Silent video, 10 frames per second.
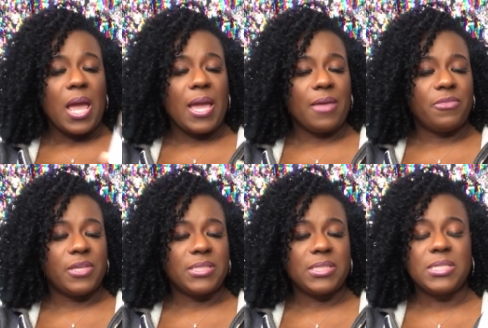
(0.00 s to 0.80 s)
And
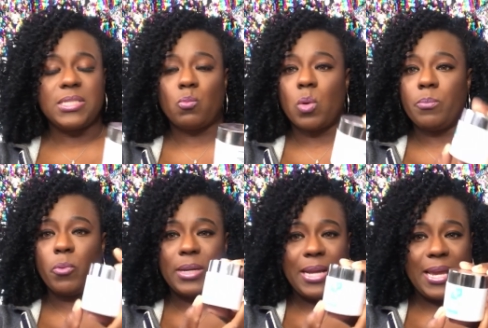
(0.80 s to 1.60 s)
this is one
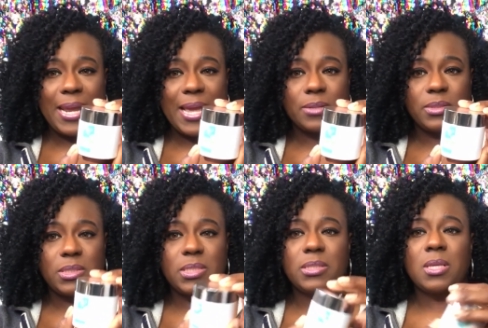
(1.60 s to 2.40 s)
point eight
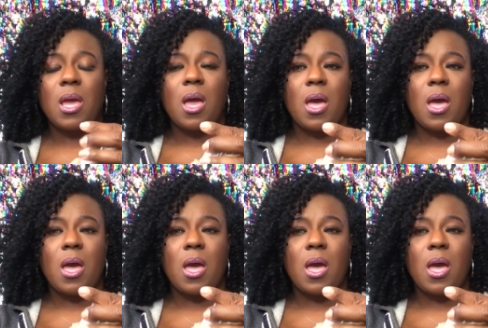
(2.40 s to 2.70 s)
ounces,